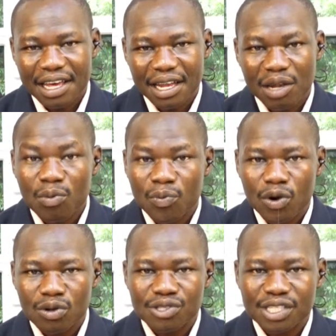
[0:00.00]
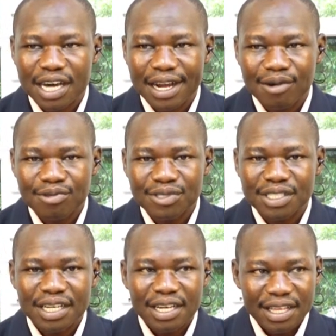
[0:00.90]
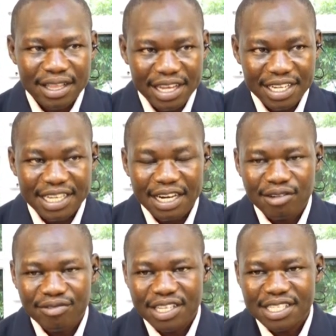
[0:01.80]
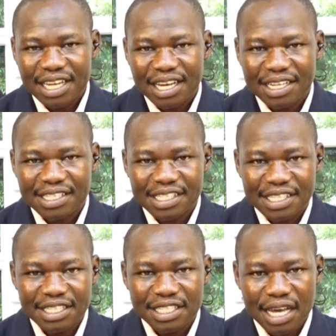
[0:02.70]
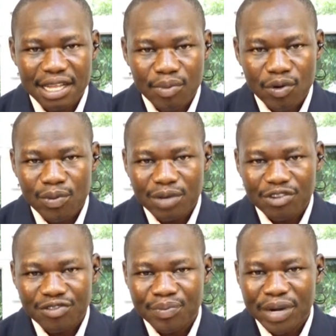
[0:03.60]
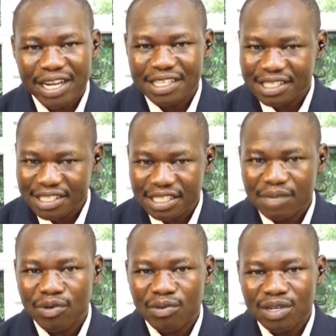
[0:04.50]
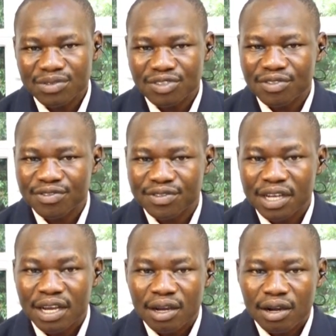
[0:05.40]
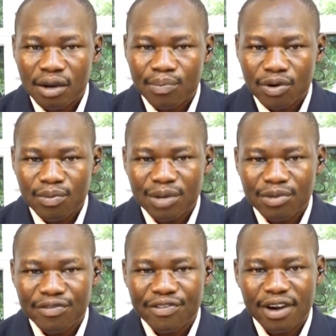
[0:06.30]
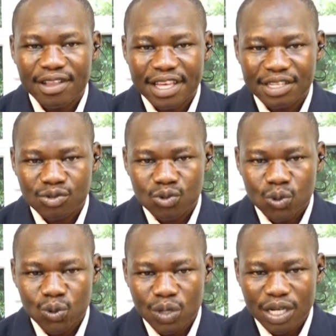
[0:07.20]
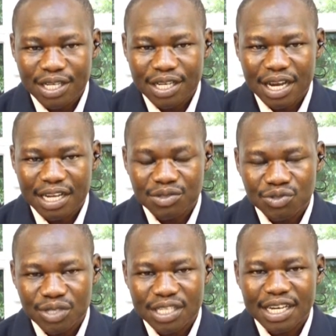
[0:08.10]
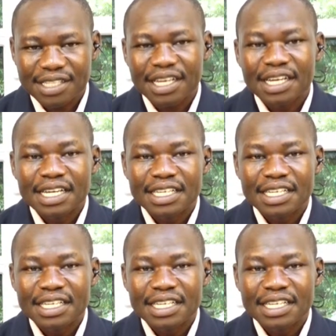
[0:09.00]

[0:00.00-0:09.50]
loopholes around the return of these learners. Is it the problem of the parents? Is it the problems of problem of the school administrators?